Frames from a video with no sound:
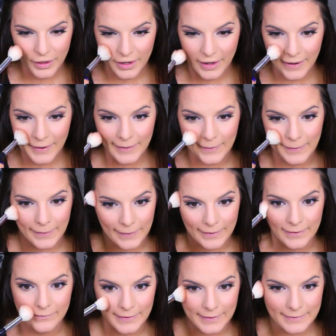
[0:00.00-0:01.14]
and I
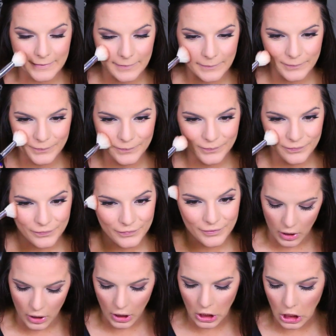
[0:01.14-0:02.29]
love it.
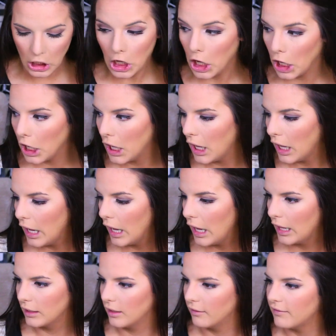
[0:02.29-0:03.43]
Oh,
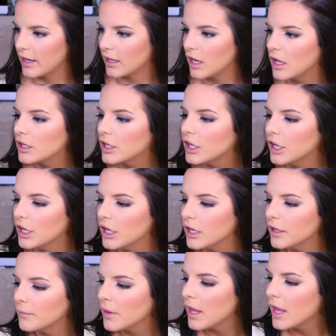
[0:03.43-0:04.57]
I love that color.
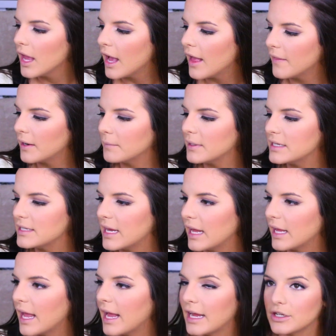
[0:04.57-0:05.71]
And then I'm going to
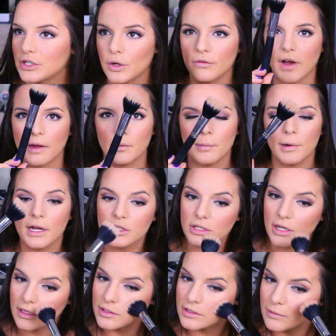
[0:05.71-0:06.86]
take a duo fiber brush
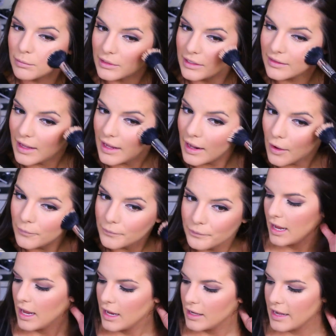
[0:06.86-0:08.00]
and just blend that out.
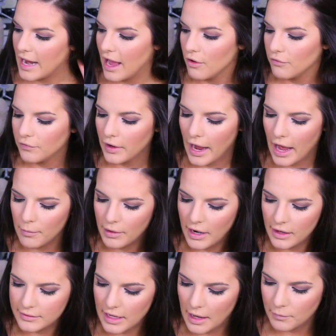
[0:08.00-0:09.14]
Now for
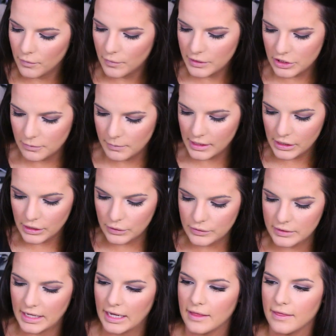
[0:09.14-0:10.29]
eyebrows, I'm going to be
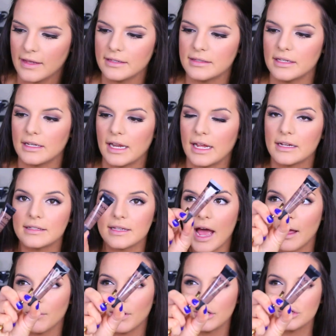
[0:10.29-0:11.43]
using this NYX
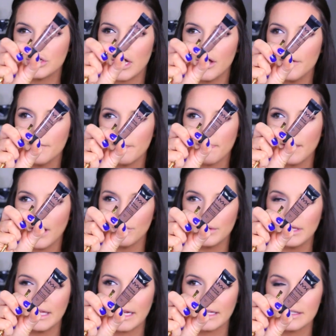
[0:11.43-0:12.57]
eyebrow gel. I
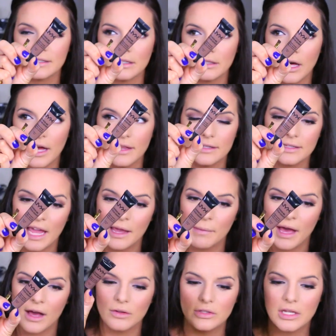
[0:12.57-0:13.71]
really like this a lot. This came
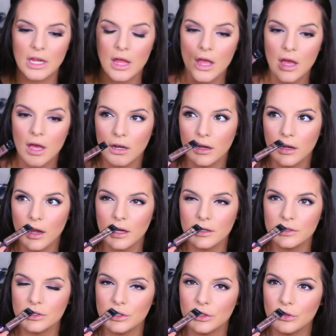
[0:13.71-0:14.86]
out
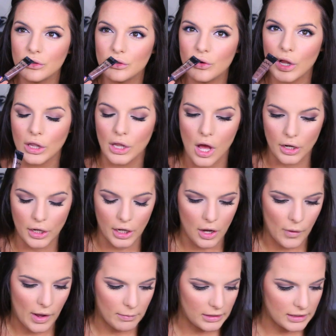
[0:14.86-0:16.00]
not too long
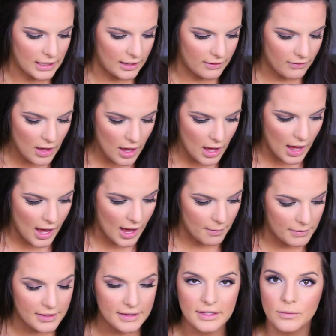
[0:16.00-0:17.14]
ago, I believe. Um,
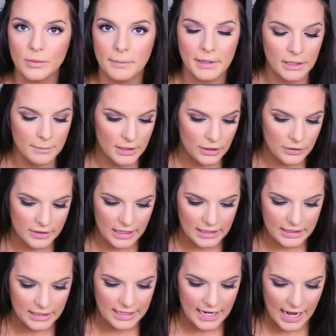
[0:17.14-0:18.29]
but this is what I'm going to be using
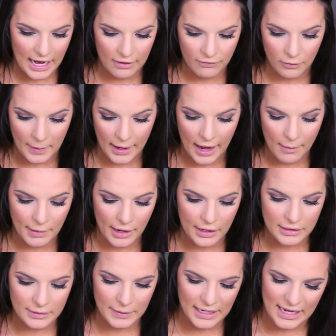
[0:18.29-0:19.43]
today for my
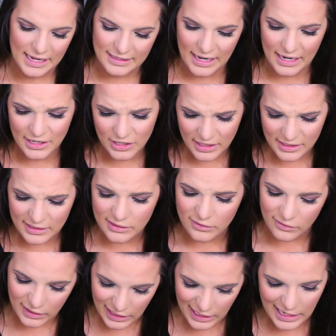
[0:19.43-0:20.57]
eyebrows because I just
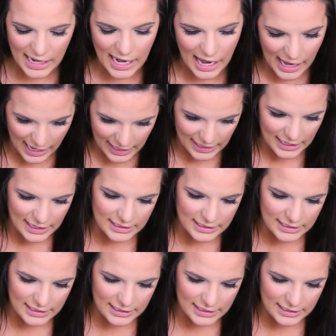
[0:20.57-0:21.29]
really like